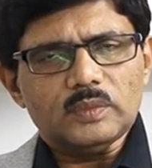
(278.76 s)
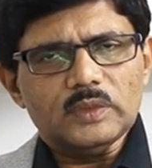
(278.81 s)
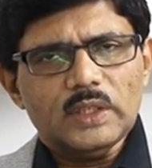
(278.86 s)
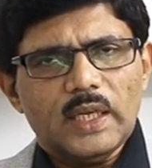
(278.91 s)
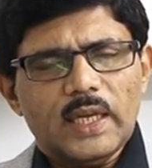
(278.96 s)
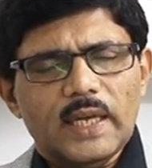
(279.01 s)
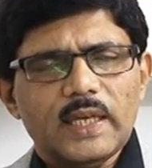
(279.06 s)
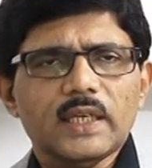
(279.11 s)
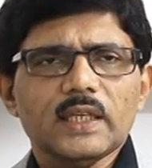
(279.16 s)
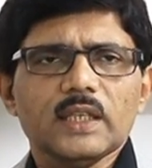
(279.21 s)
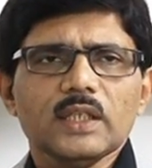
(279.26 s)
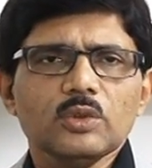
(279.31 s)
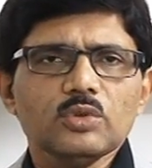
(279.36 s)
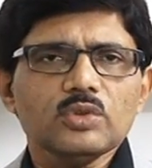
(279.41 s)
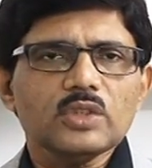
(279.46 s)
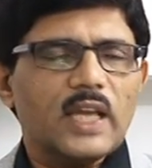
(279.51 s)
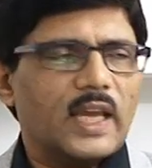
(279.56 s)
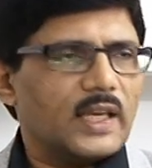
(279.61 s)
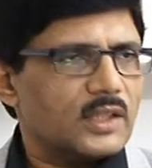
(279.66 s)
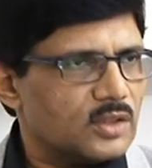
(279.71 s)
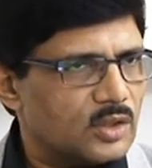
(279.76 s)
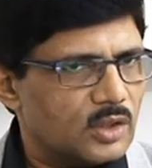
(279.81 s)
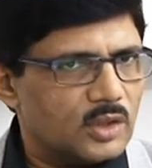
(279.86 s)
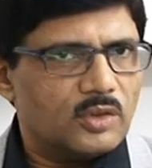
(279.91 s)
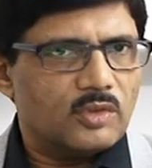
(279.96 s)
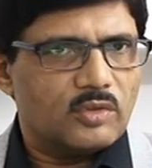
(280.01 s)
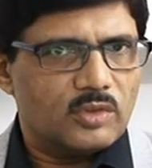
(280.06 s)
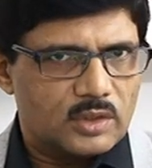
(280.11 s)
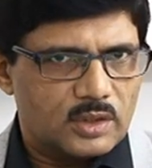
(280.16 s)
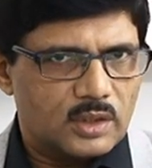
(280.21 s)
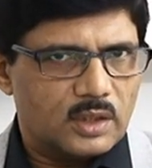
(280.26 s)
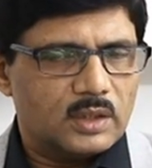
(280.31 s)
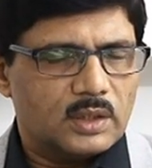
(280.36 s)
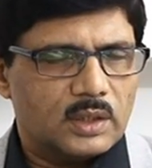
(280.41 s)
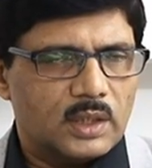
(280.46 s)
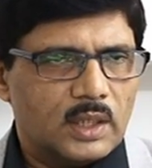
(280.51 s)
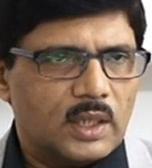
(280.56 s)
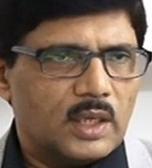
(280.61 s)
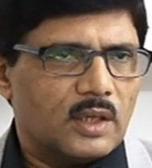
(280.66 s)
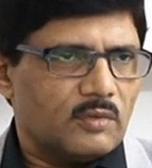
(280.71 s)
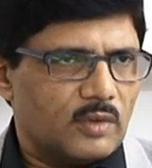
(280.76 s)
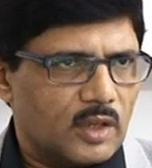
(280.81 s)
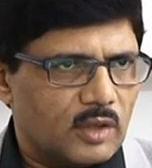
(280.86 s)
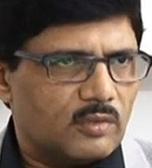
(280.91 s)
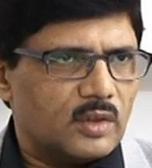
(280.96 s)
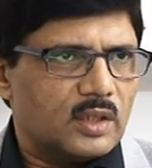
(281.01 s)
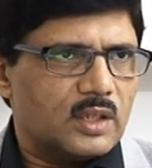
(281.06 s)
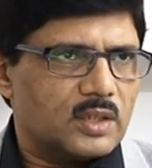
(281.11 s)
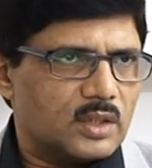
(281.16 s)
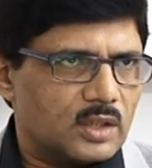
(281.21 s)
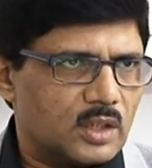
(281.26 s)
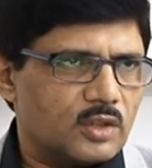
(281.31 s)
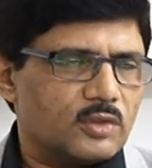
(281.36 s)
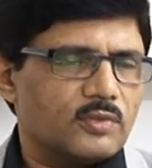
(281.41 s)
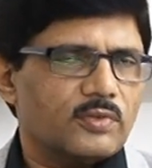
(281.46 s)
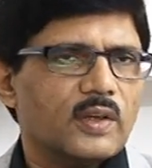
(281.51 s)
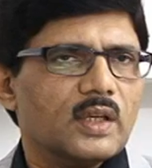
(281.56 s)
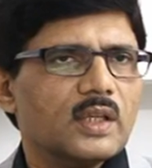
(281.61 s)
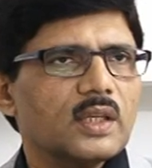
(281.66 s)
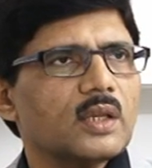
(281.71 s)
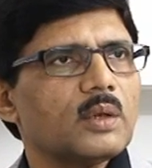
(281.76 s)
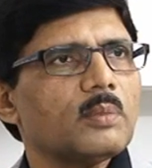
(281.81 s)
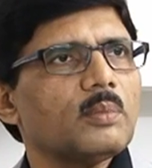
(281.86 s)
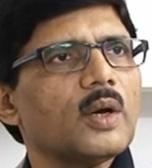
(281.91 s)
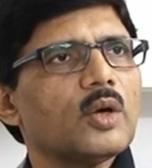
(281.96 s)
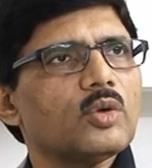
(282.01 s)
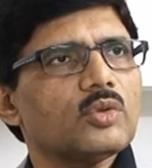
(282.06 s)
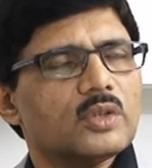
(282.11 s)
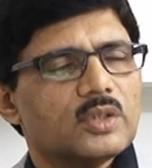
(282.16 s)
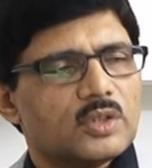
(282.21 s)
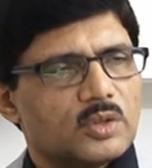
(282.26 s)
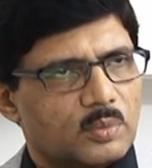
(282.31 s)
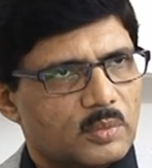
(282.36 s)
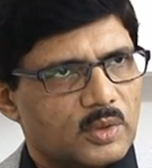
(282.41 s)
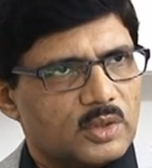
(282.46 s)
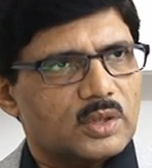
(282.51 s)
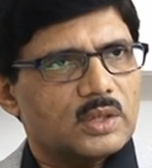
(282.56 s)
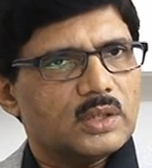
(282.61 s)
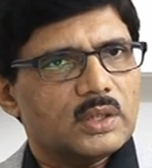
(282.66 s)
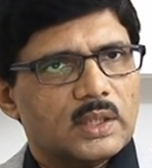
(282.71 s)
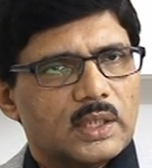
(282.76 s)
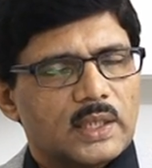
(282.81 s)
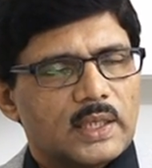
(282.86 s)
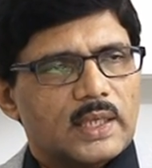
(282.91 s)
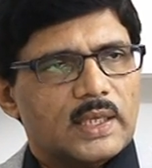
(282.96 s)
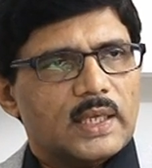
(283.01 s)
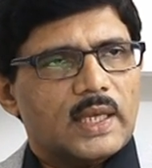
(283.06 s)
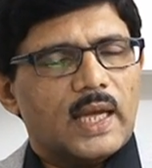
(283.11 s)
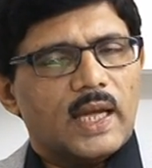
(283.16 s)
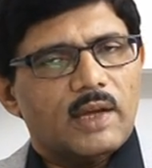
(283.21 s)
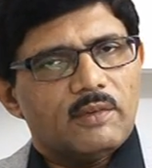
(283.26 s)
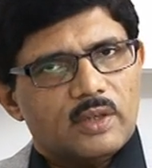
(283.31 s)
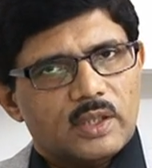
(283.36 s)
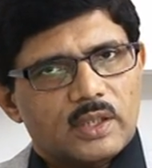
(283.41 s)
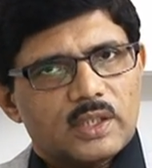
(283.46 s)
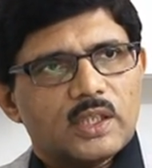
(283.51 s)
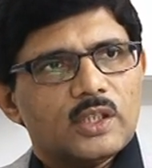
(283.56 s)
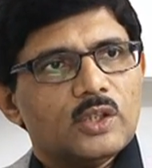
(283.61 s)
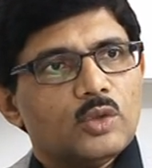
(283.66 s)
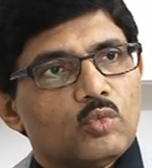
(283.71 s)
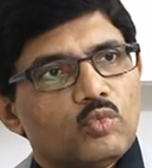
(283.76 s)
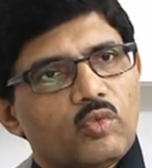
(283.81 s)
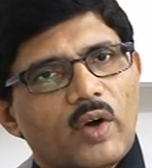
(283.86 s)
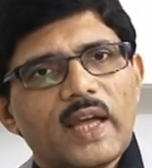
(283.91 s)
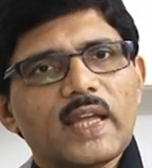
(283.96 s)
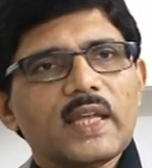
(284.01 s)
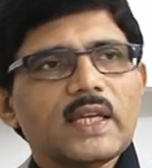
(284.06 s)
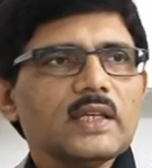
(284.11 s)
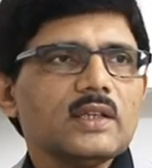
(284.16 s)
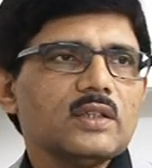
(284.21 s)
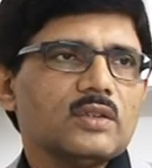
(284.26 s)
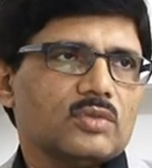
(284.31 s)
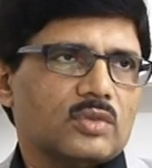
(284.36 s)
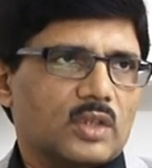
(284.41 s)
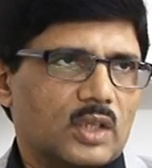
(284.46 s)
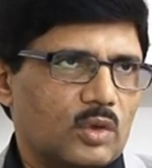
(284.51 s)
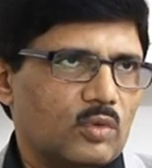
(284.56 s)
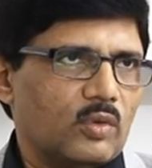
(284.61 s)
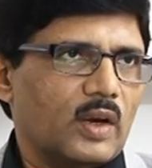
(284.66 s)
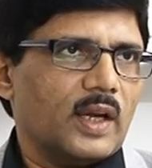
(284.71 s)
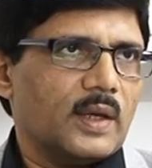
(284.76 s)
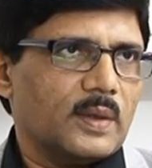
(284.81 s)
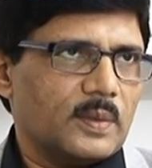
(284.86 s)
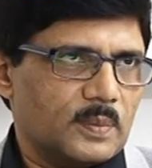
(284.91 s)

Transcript: and it gives excellent result. When we discuss further about this machine, I will tell you why it is required.